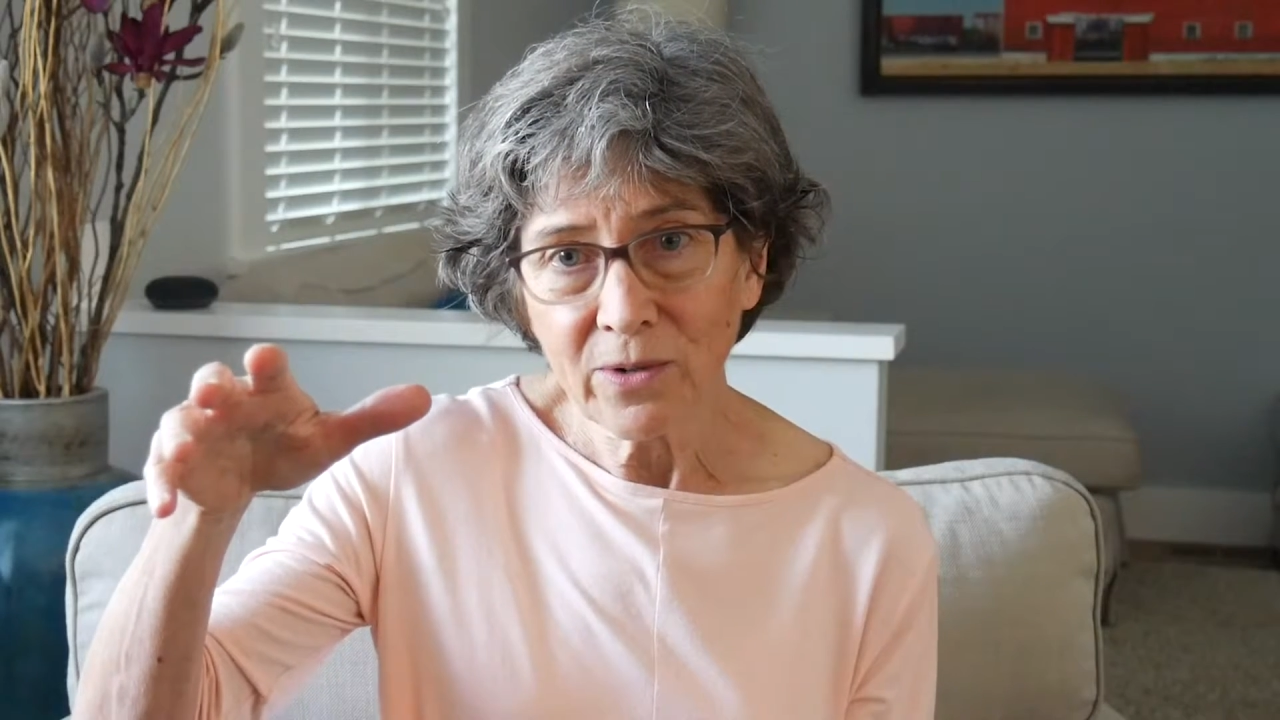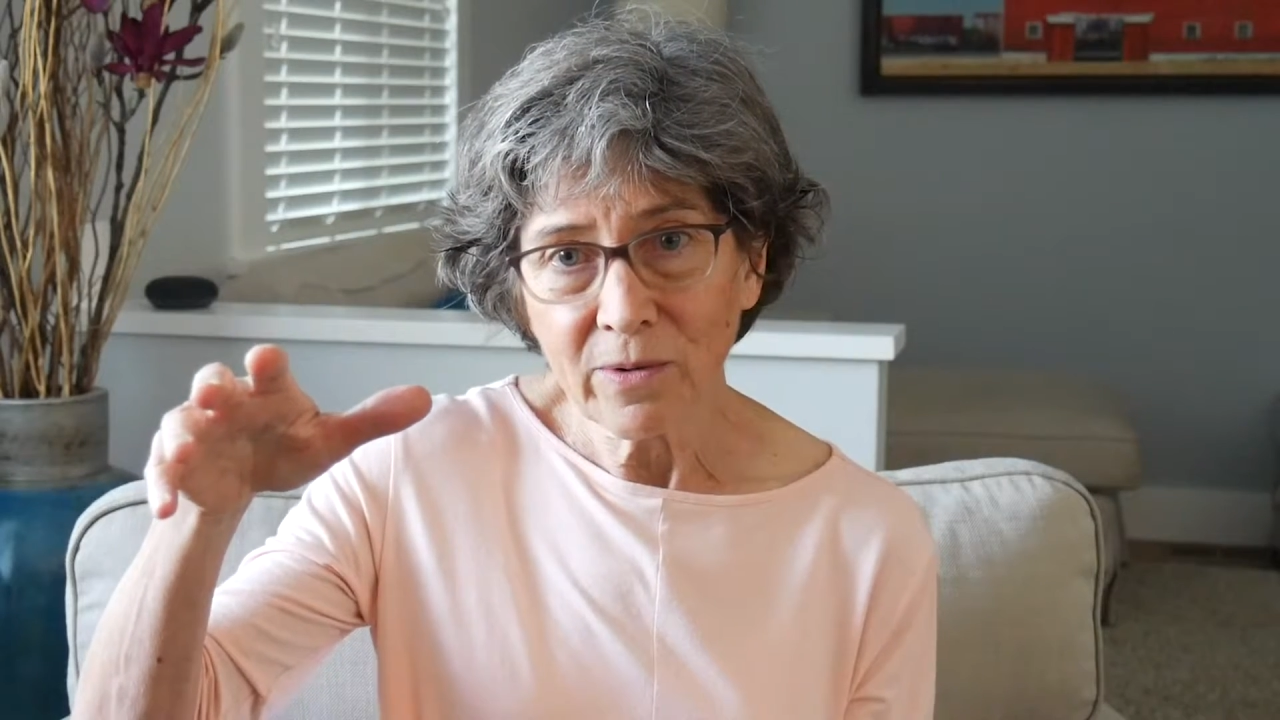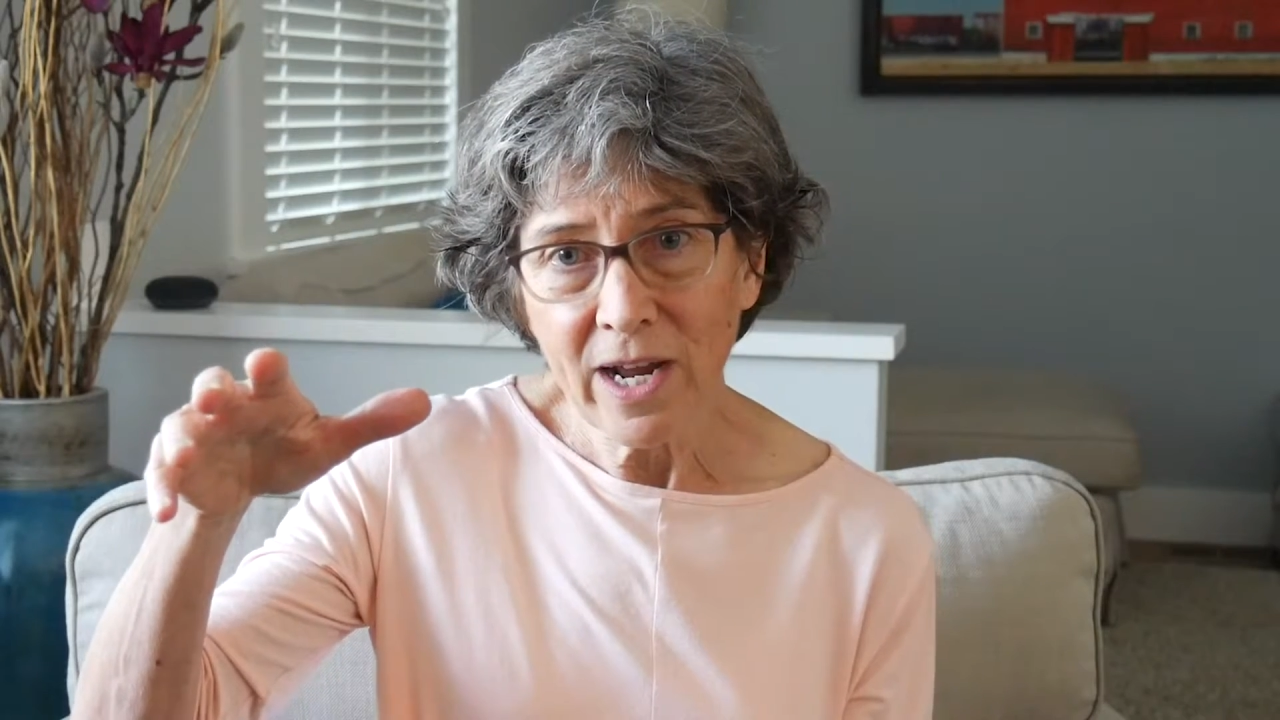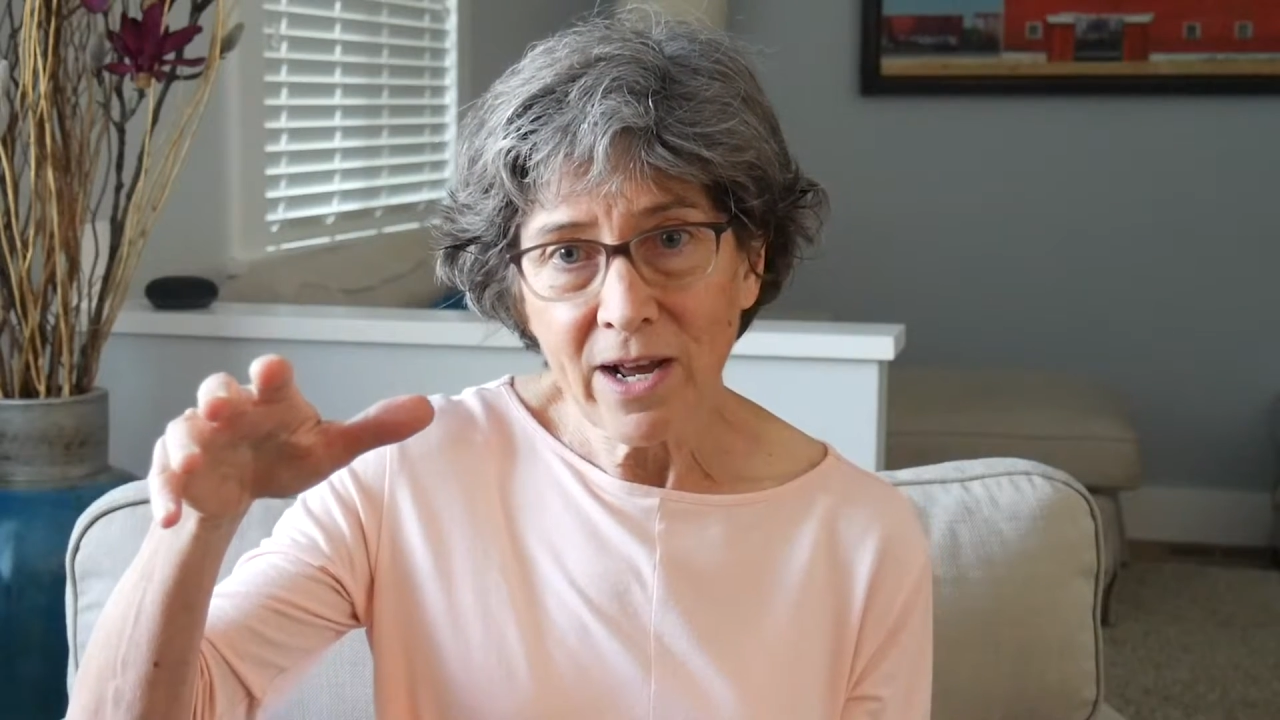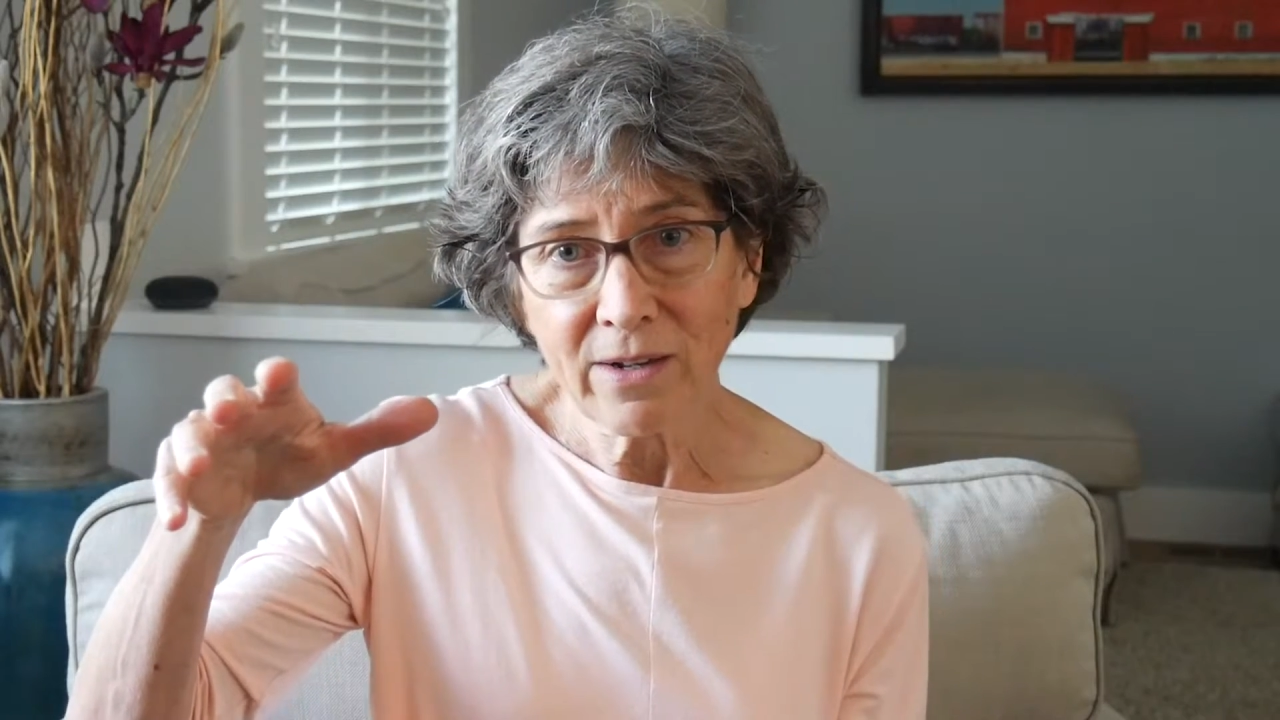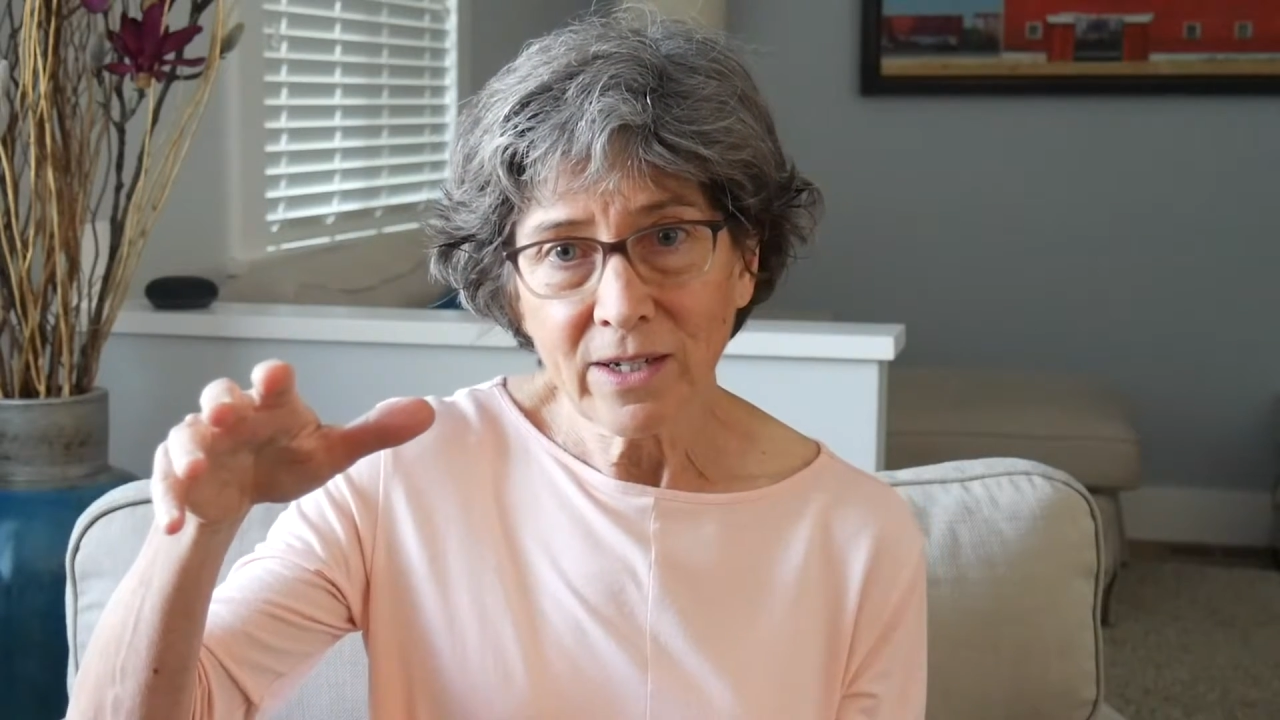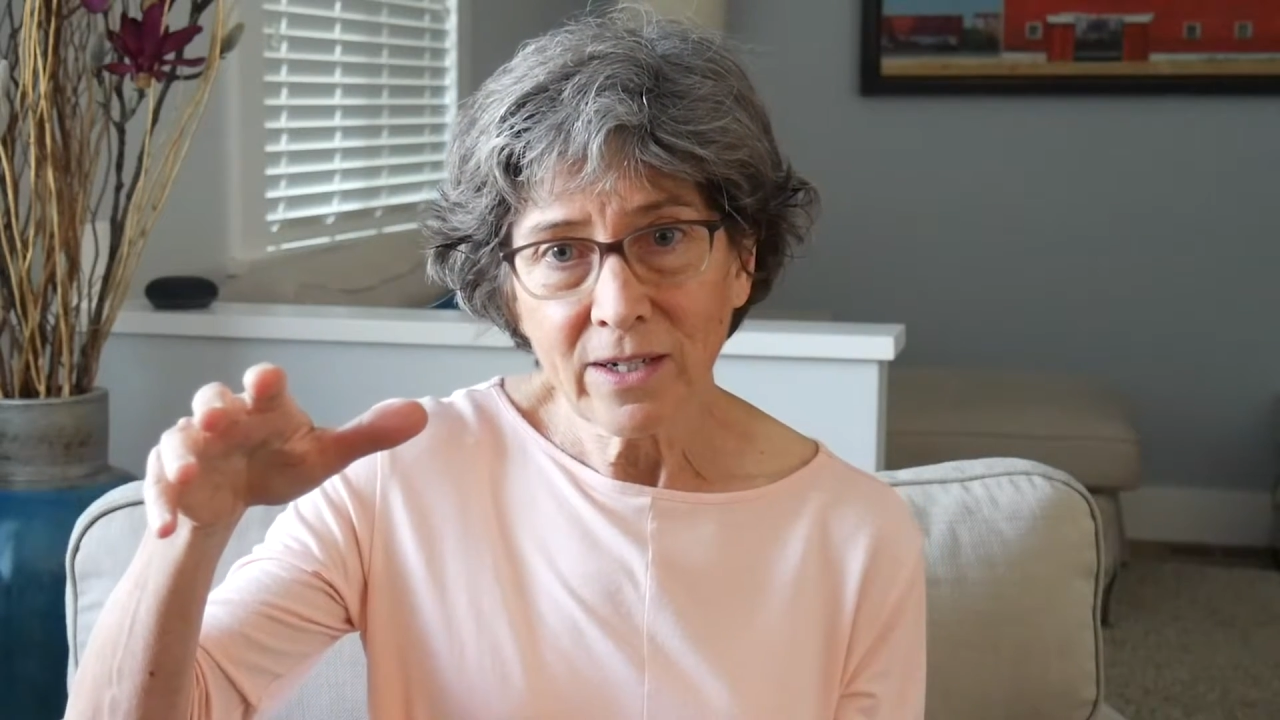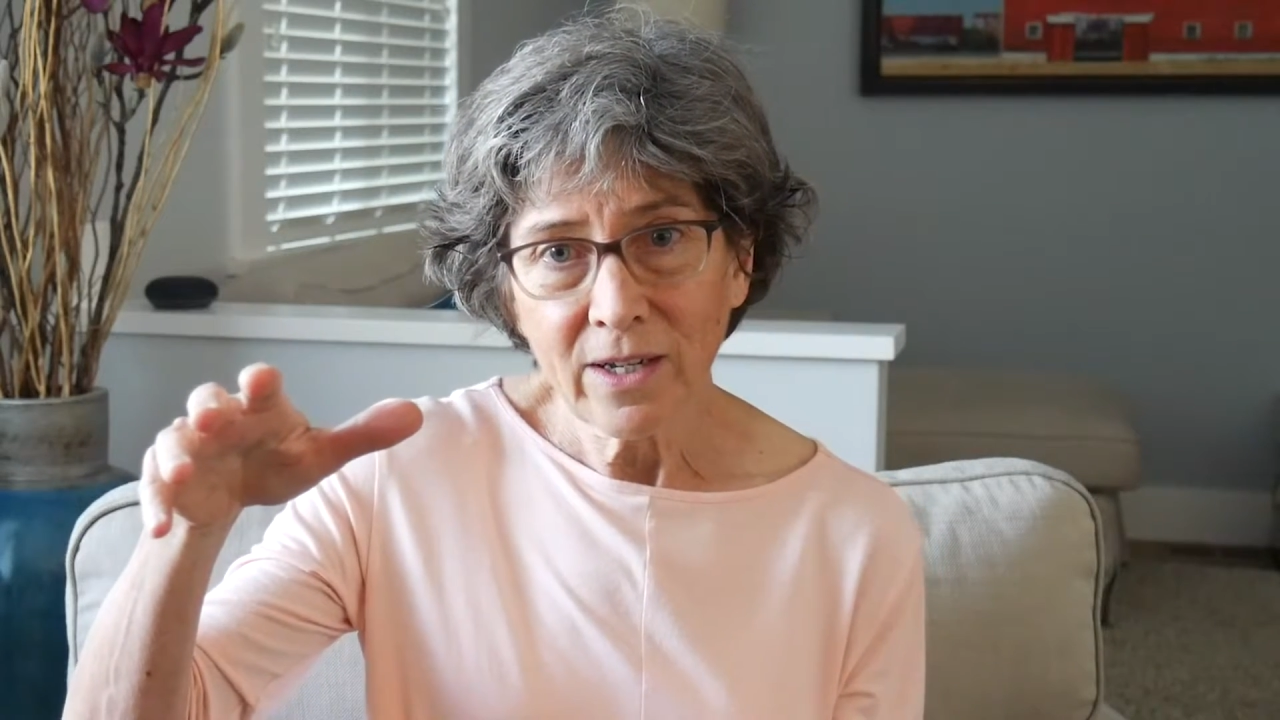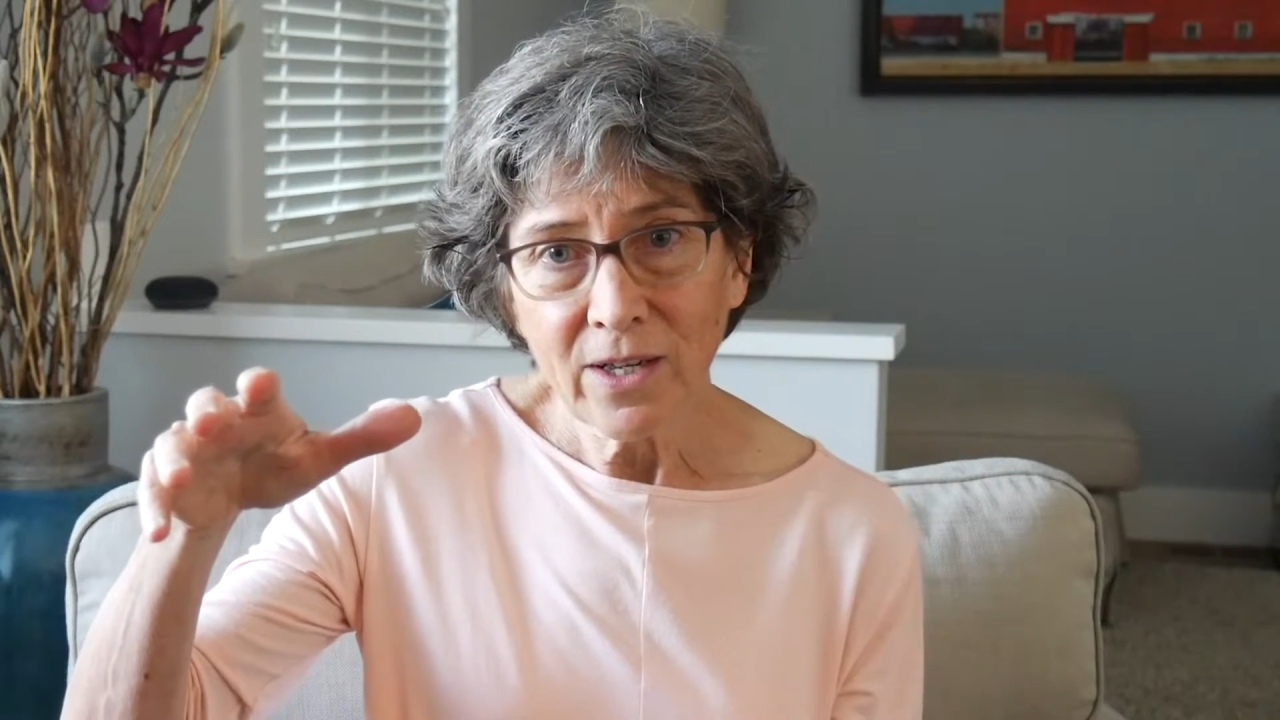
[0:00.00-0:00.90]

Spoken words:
around,